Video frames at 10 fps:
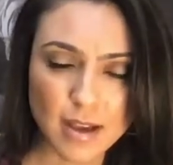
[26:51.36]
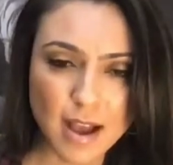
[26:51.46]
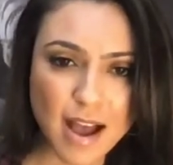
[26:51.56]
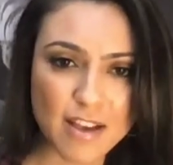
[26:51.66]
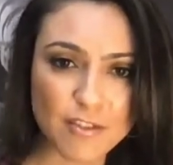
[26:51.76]

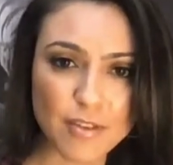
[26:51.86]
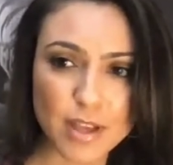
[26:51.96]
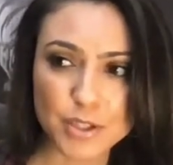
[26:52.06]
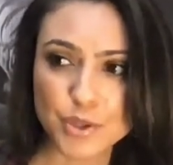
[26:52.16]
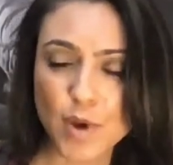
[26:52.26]
of
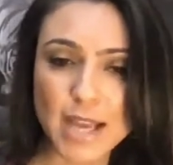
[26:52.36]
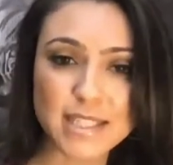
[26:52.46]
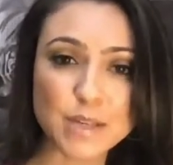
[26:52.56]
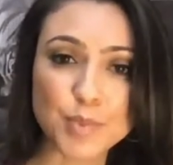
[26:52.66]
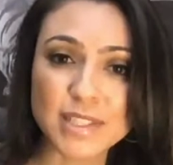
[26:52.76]
trying
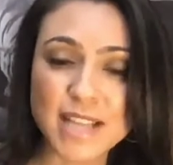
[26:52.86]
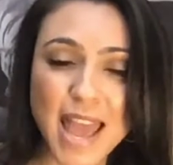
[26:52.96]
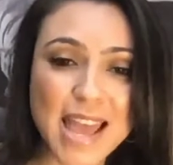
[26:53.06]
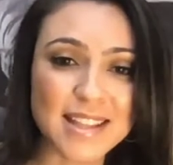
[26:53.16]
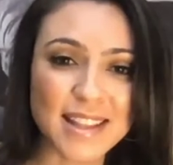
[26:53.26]
to
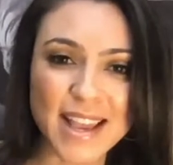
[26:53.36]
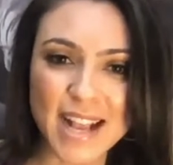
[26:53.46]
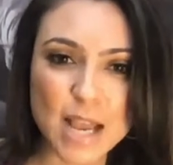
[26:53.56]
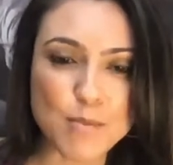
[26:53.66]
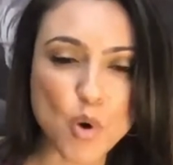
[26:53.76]
pretend like
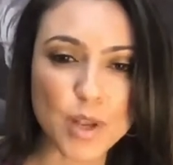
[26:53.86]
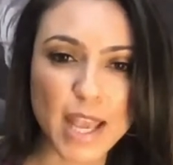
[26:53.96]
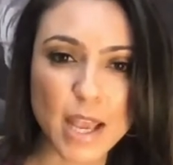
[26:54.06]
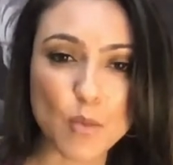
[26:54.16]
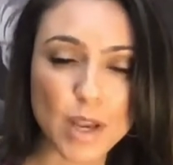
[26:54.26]
I'm
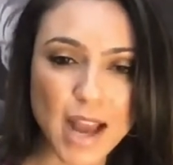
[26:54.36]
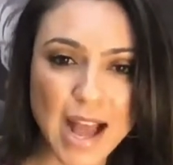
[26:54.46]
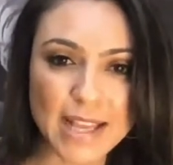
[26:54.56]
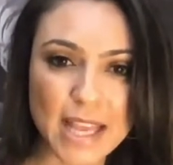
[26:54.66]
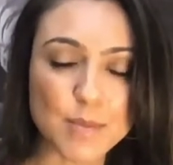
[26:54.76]
okay when I
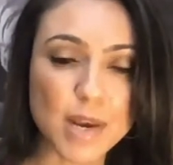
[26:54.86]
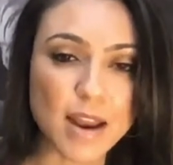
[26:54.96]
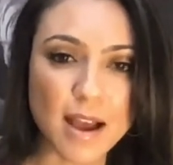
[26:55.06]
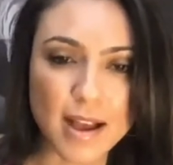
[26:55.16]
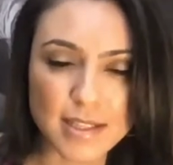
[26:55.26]
am
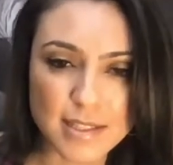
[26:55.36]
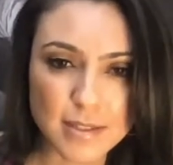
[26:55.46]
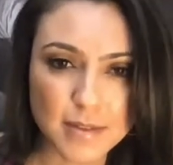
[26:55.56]
not.